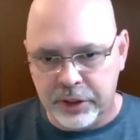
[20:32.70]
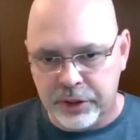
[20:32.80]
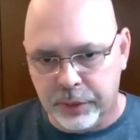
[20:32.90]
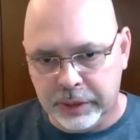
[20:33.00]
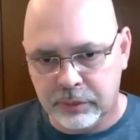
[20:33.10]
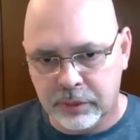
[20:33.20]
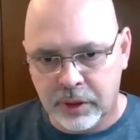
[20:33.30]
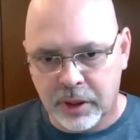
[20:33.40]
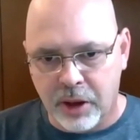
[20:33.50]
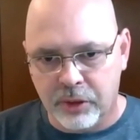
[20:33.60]
how to do it.
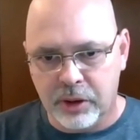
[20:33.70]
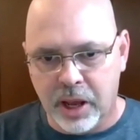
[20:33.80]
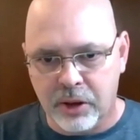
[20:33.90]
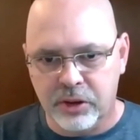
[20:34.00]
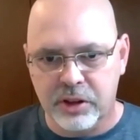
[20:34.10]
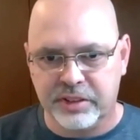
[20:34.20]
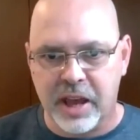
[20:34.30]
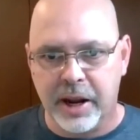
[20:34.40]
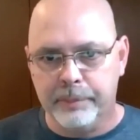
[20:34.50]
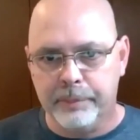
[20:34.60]
How do you
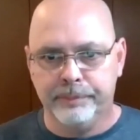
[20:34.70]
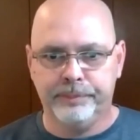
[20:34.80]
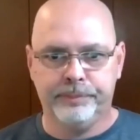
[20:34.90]
sign up?